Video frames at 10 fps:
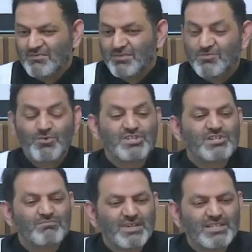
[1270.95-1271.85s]
but
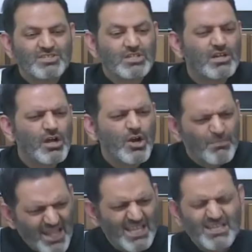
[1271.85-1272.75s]
worship means
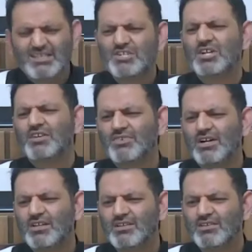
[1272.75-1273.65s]
obeying the
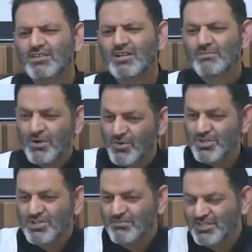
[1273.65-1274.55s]
shaytan by
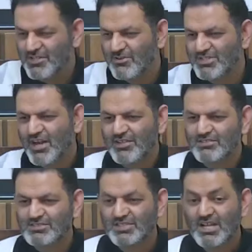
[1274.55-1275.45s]
worshiping those
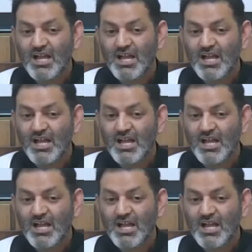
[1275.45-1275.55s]
idols.